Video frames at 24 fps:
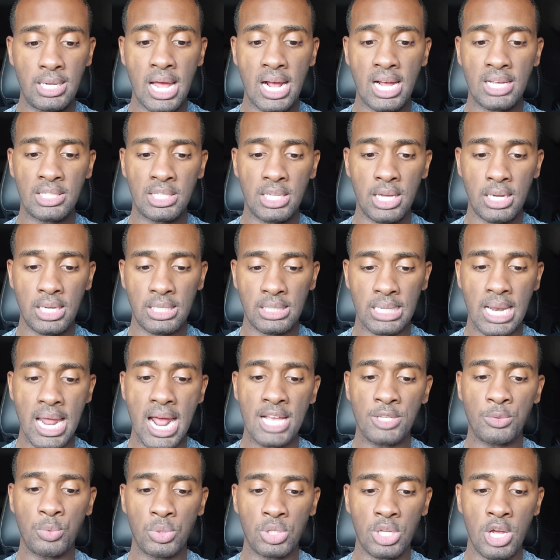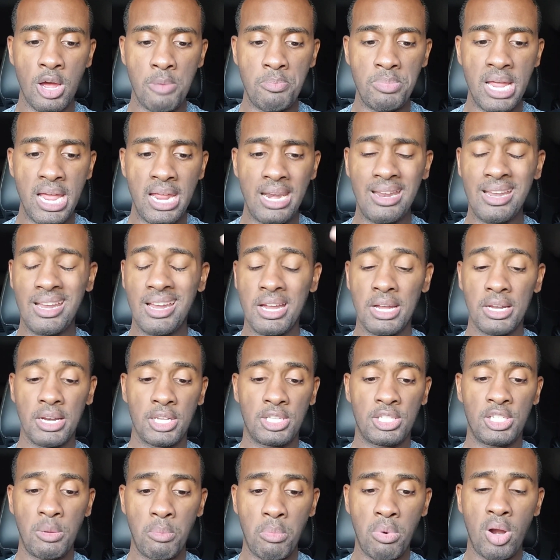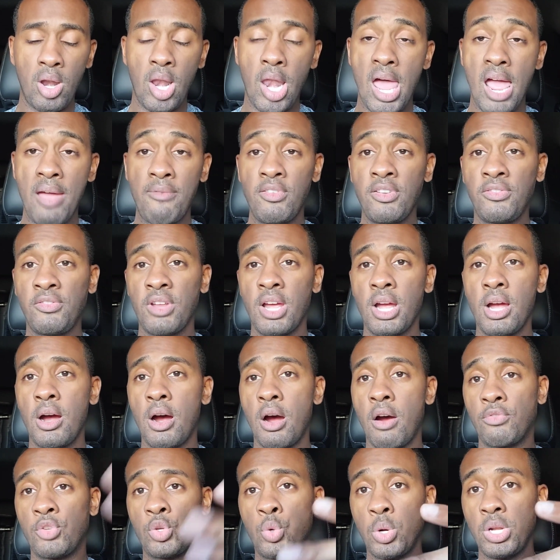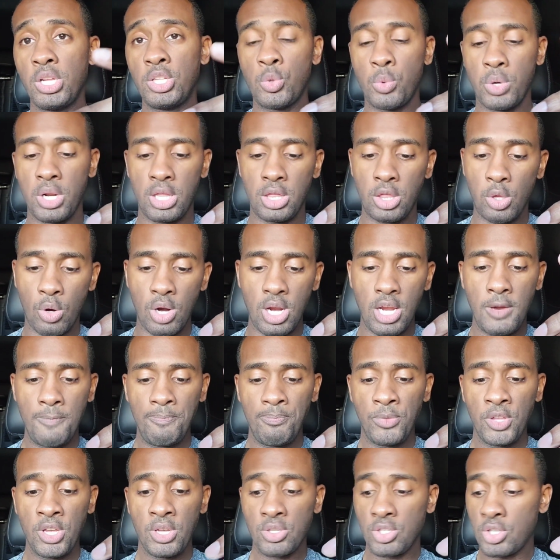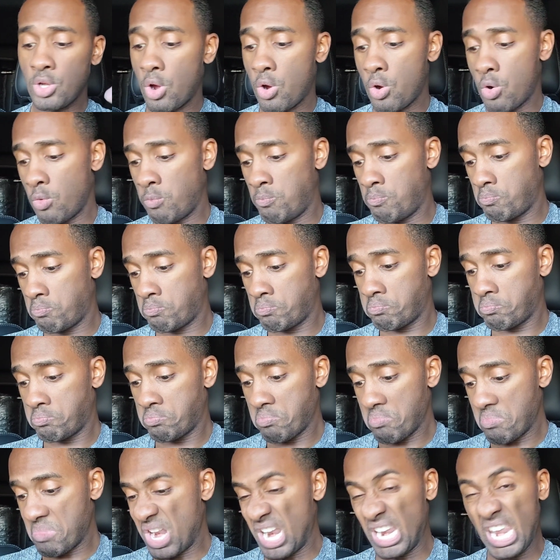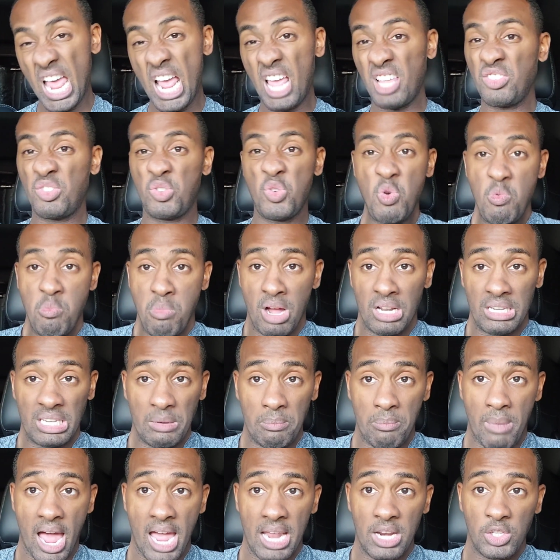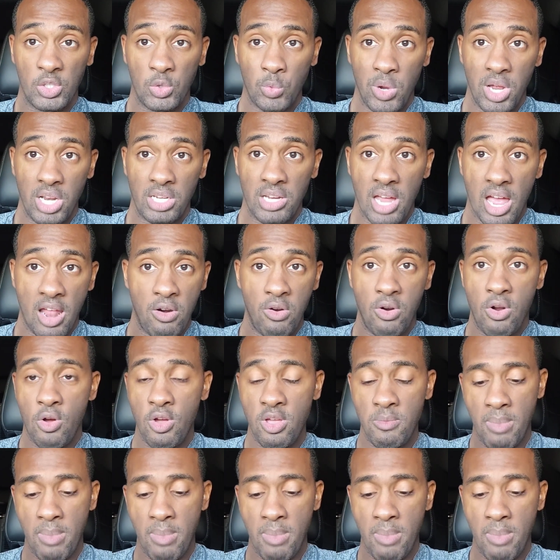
Like I said, this last was updated December 11th of 2023. So in the last 2 months, he might have switched. I don't know.